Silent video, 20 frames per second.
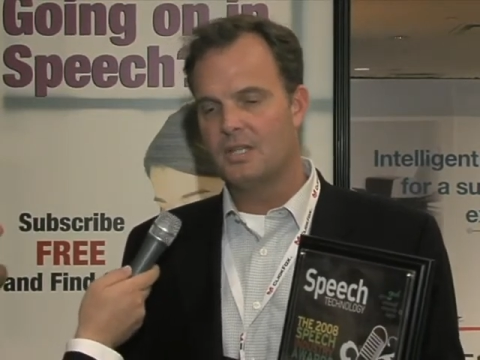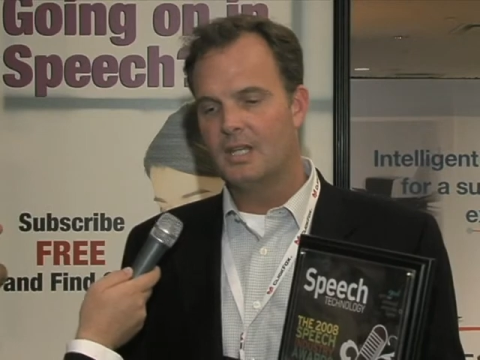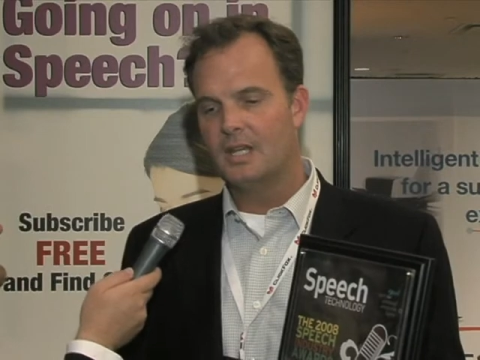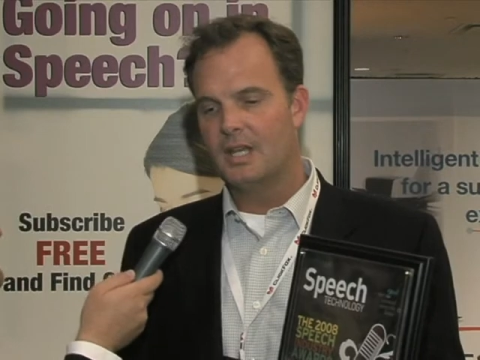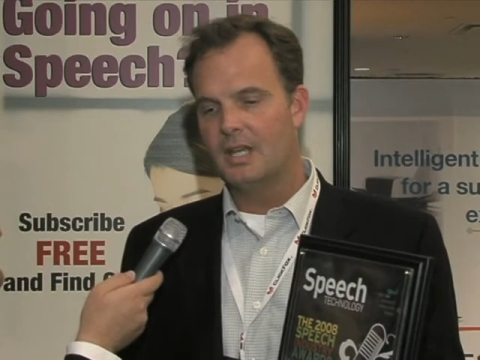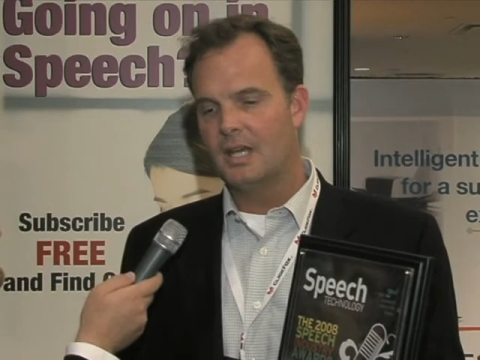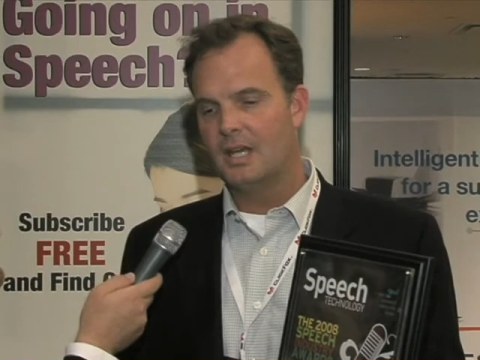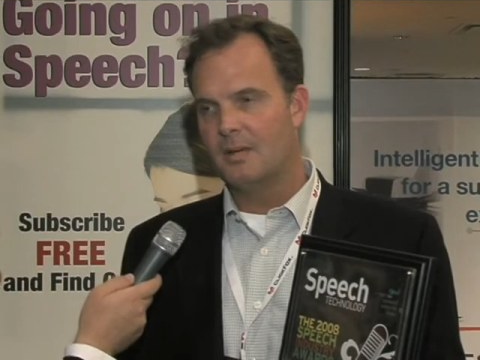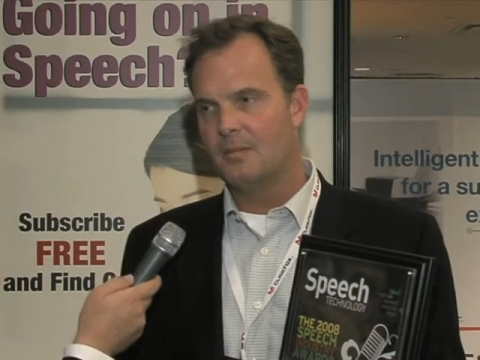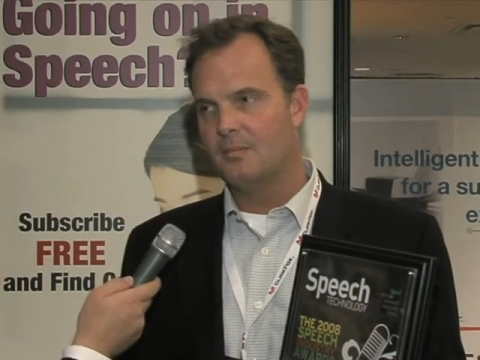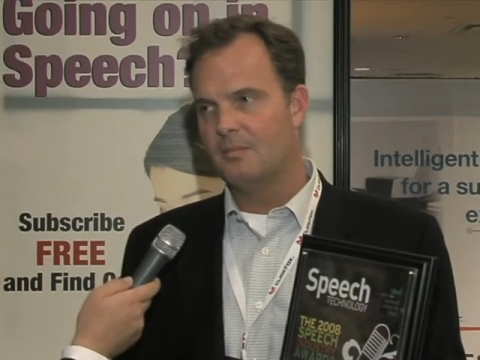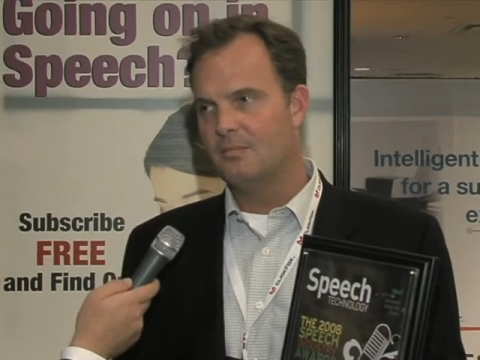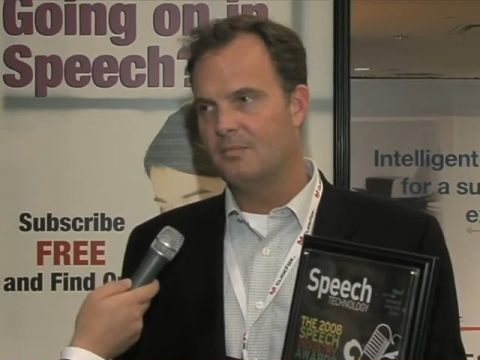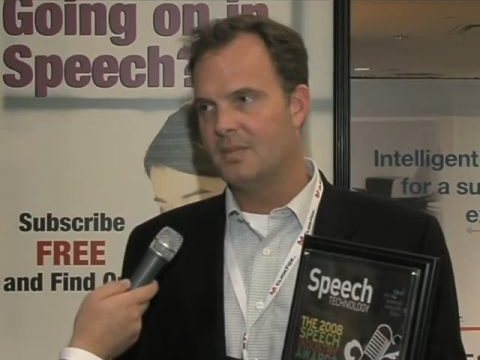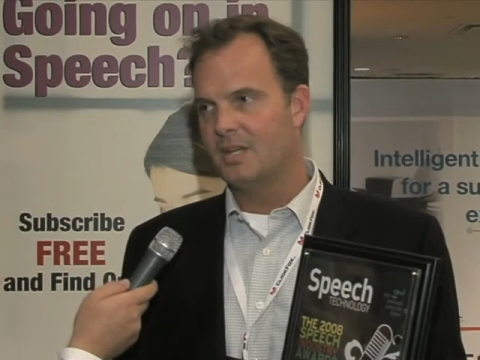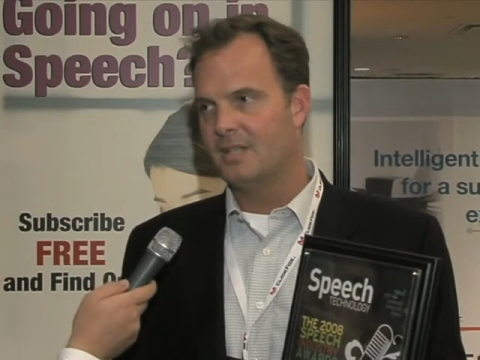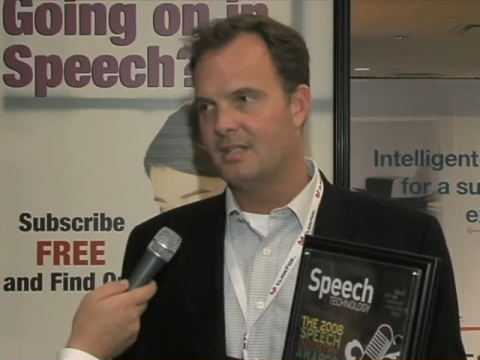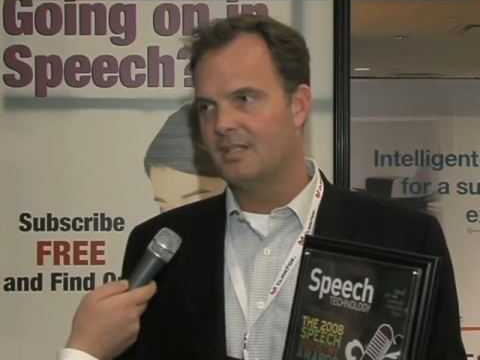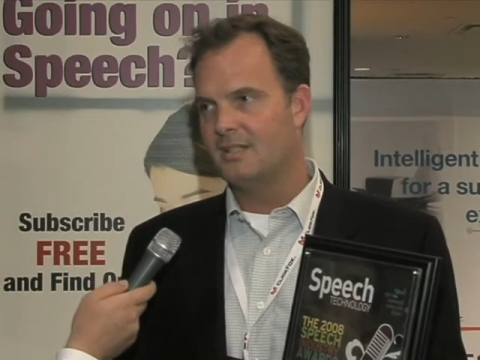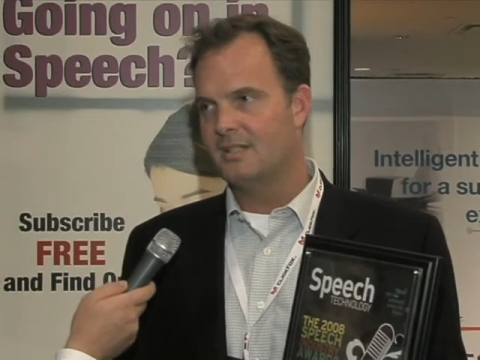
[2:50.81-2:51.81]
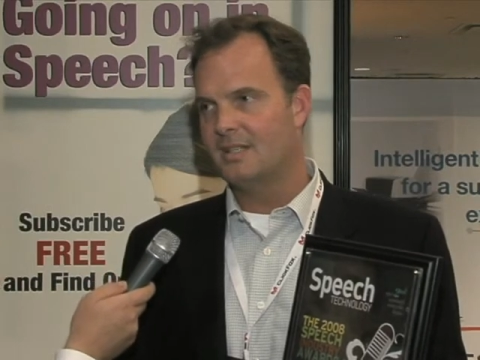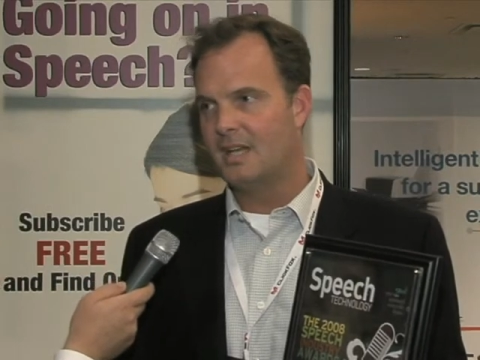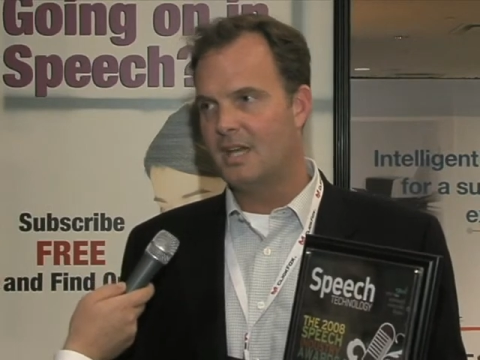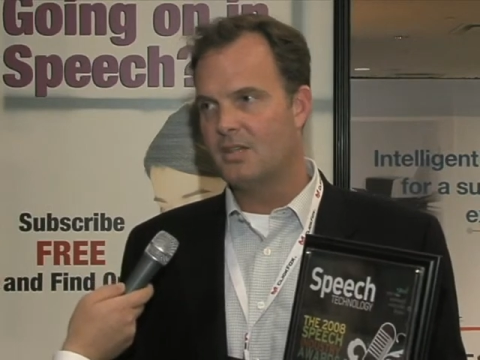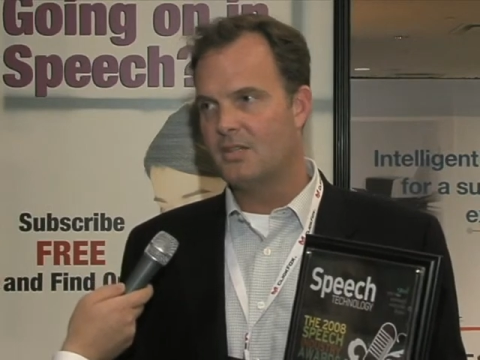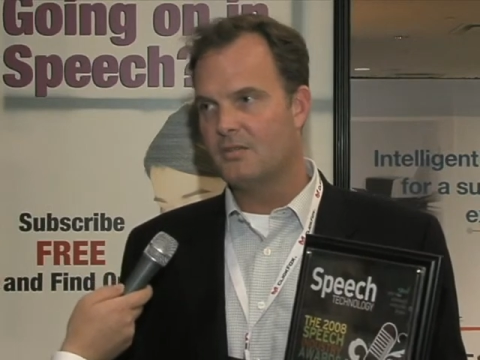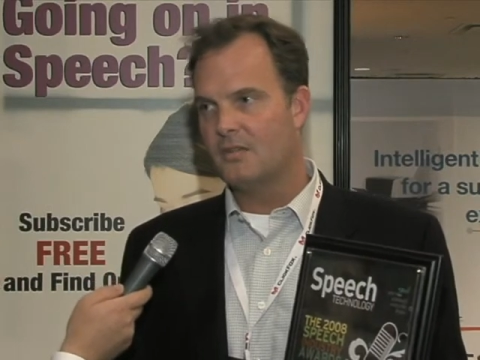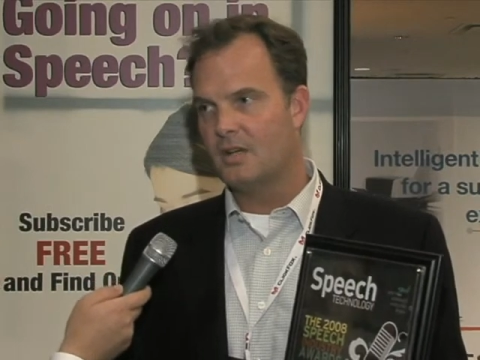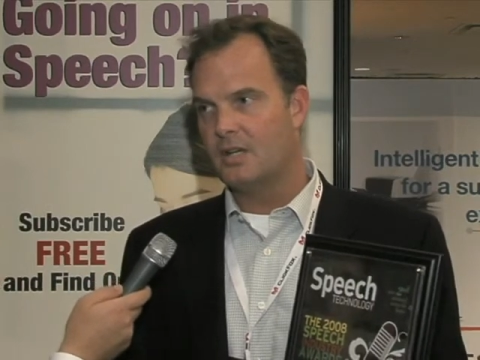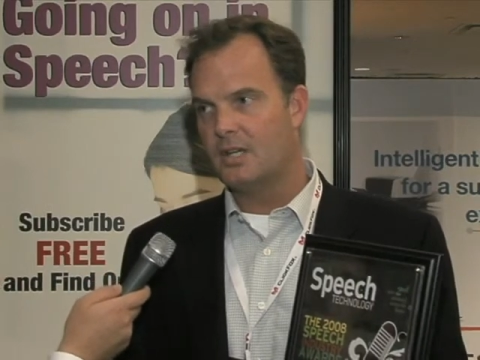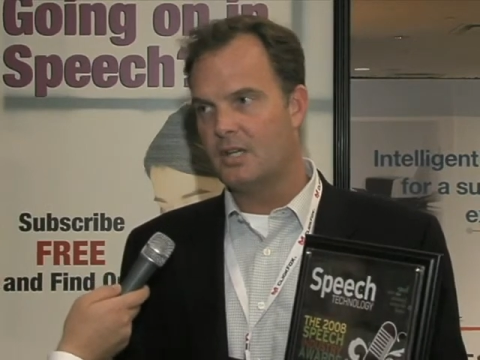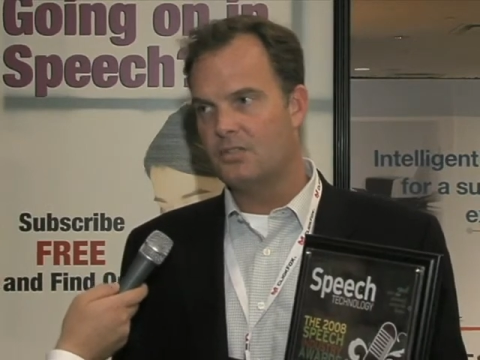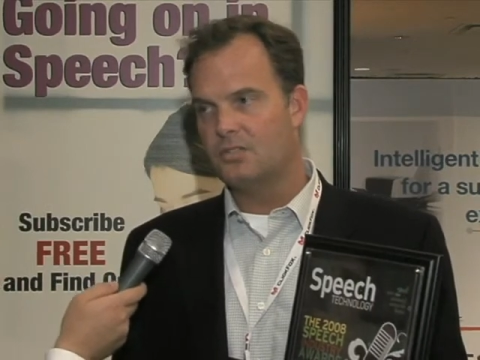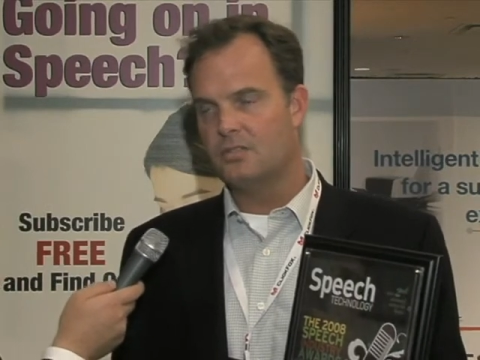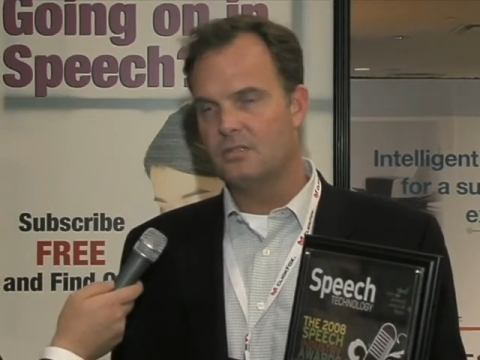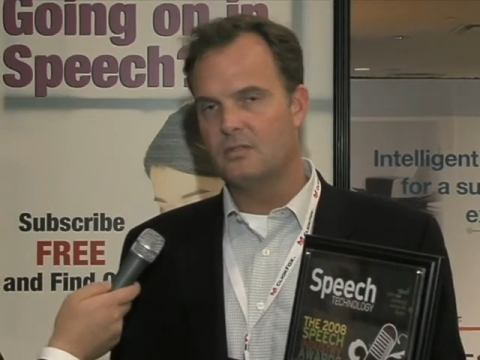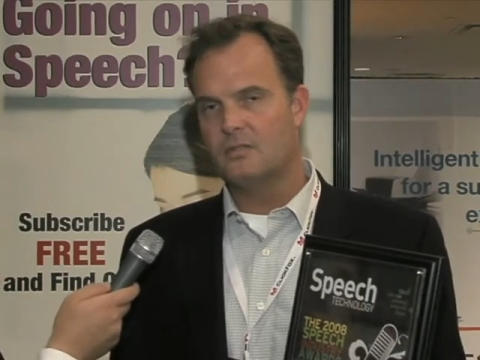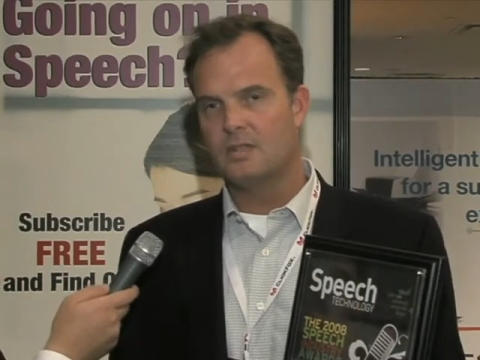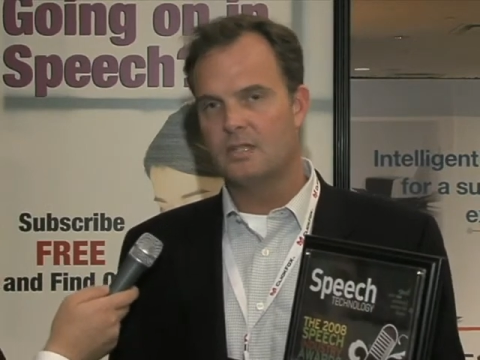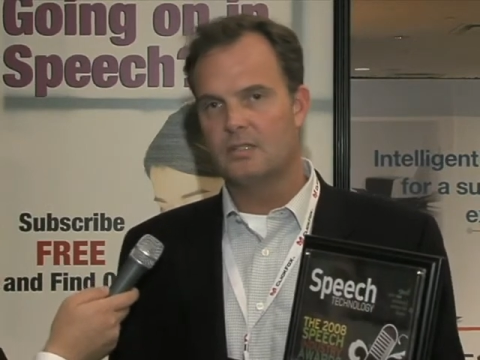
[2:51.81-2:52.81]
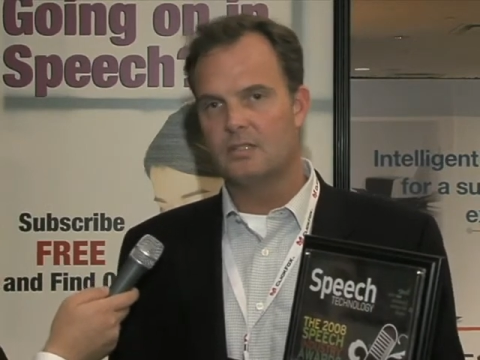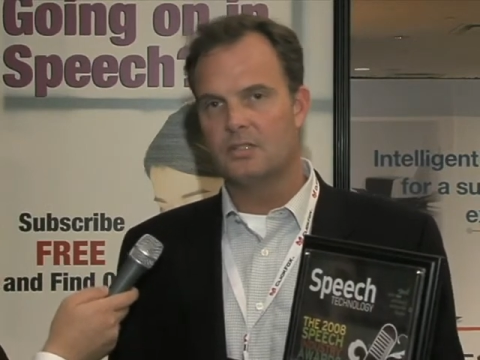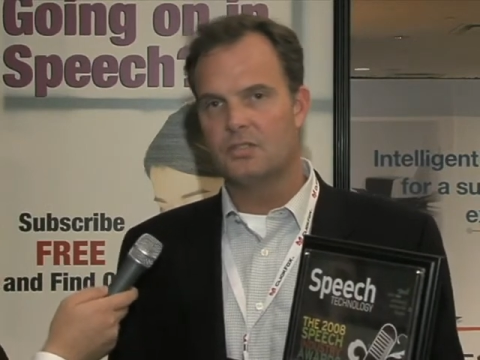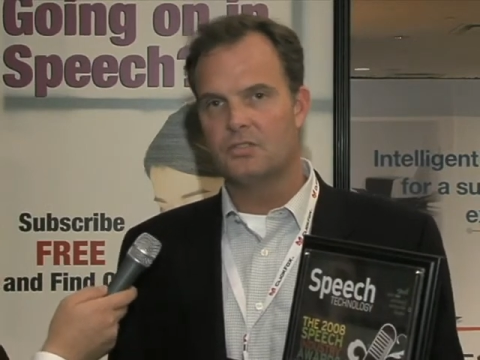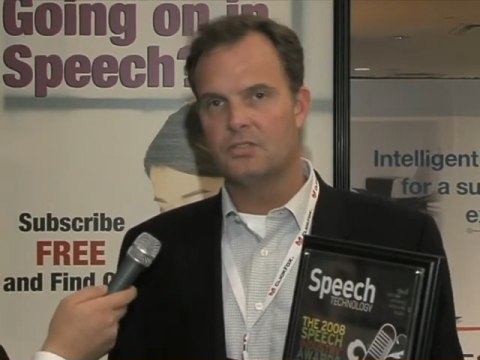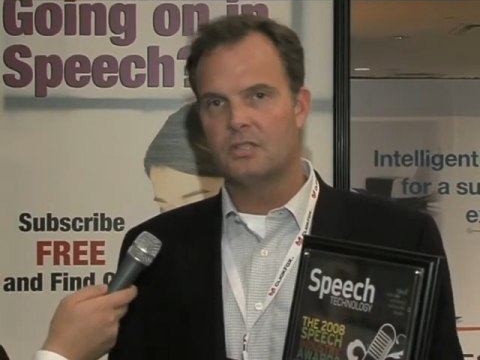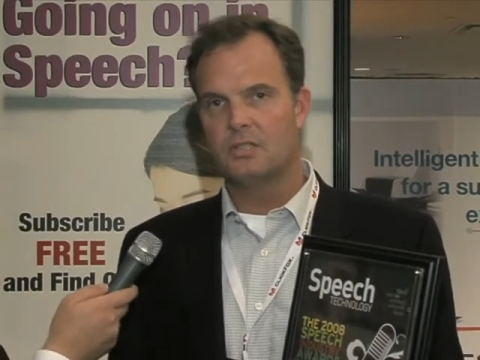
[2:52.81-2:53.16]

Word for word: um, but other variations of English,